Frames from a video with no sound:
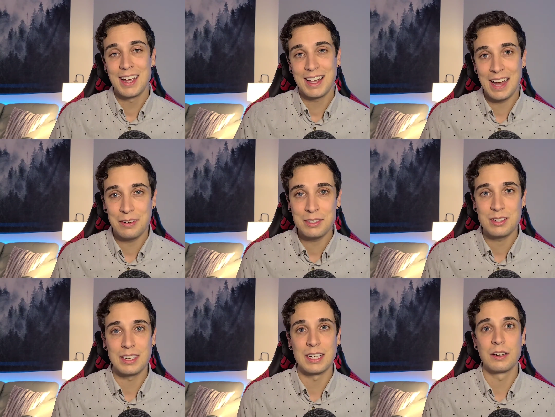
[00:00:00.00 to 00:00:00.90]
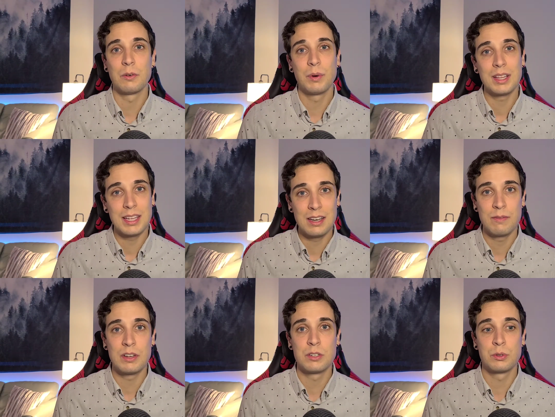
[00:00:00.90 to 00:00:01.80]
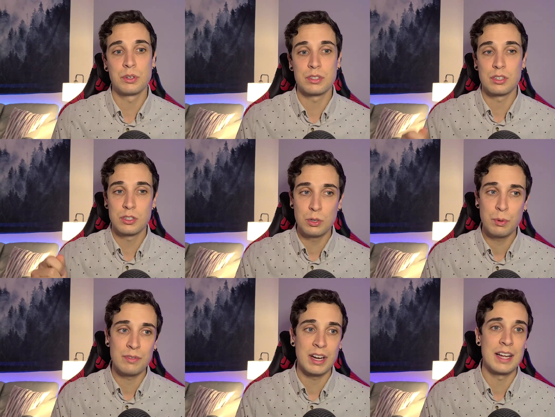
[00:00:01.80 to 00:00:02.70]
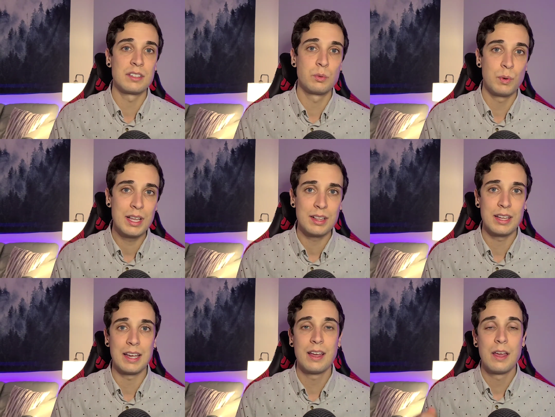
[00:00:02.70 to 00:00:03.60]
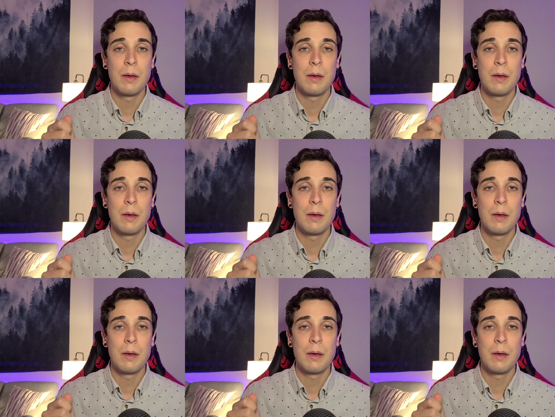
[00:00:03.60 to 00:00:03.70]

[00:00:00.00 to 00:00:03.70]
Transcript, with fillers: counseling with individuals supervised weekly